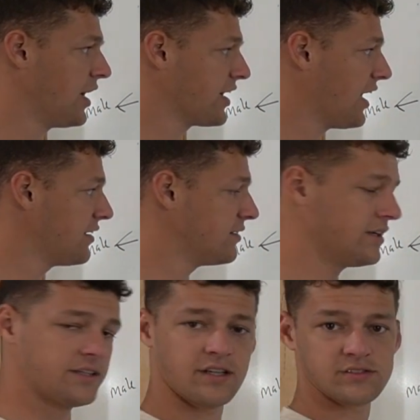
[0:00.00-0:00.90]
Again,
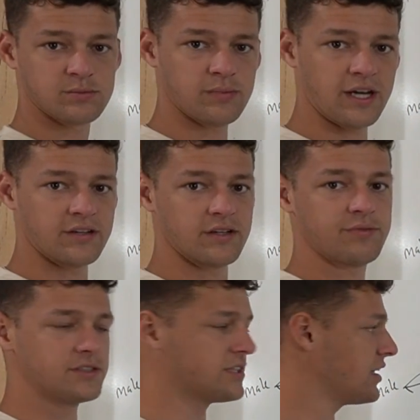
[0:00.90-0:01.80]
it doesn't matter
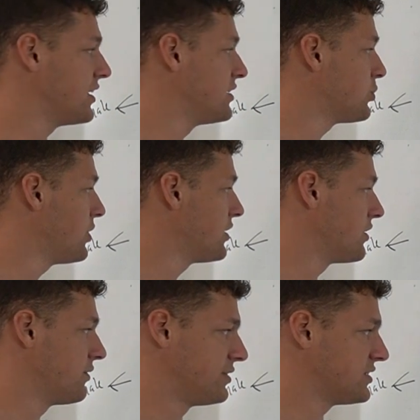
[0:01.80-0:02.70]
if it's L H one
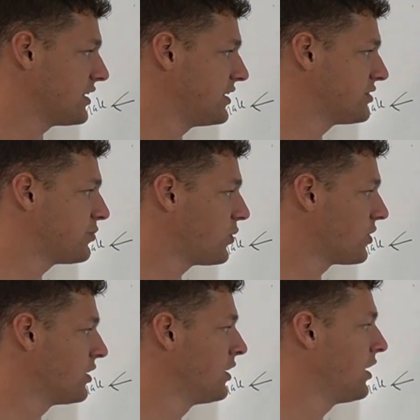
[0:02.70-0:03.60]
or if it's L H
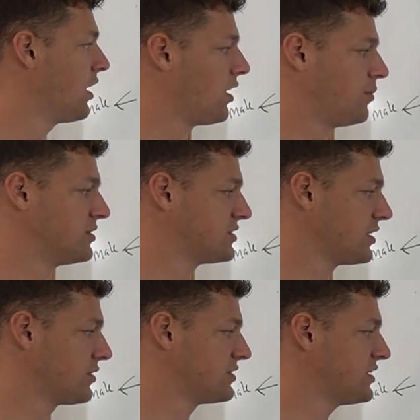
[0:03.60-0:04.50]
four, um, it's
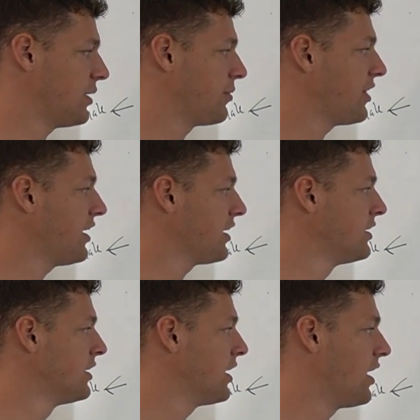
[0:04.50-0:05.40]
still the same thing.
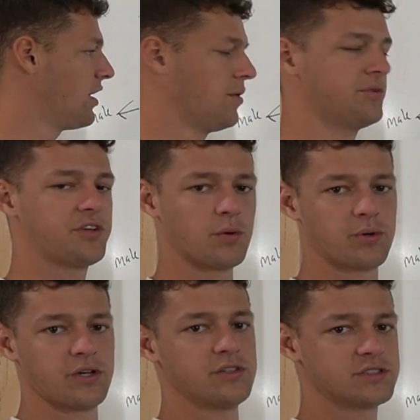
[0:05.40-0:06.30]
Uh, still
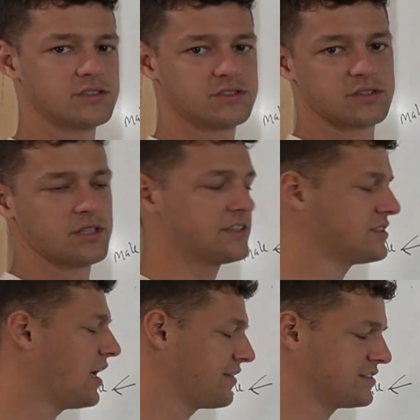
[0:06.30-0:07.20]
produces,
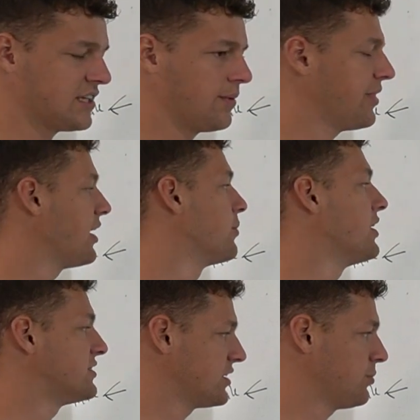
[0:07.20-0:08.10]
it's not the same thing, but
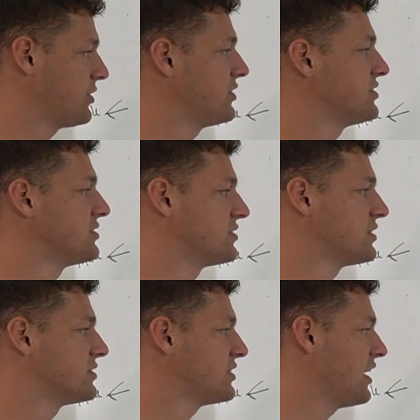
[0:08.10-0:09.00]
it still produces
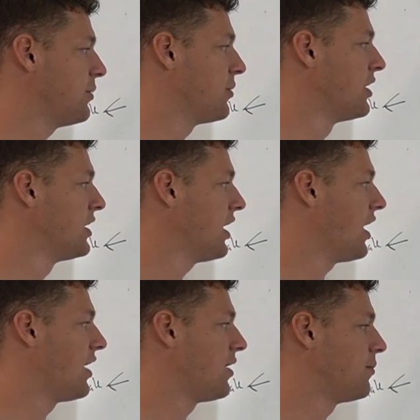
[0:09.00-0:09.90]
the same
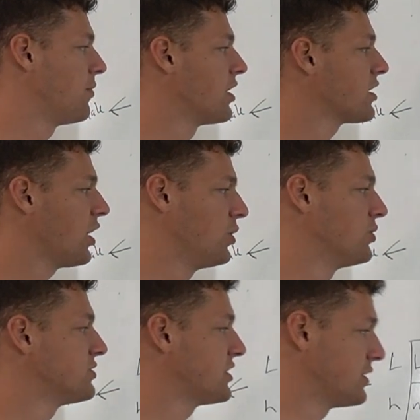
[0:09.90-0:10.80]
um,
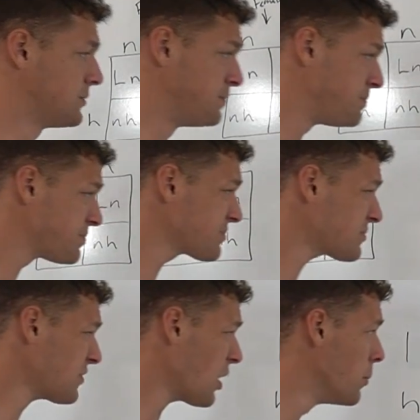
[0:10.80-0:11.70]
coat. So
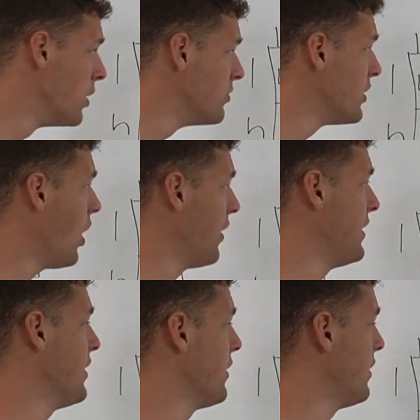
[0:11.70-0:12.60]
moving on
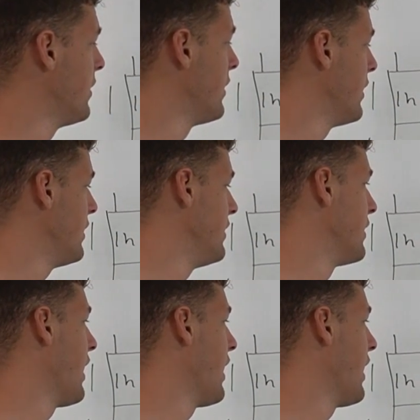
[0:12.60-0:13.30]
here, you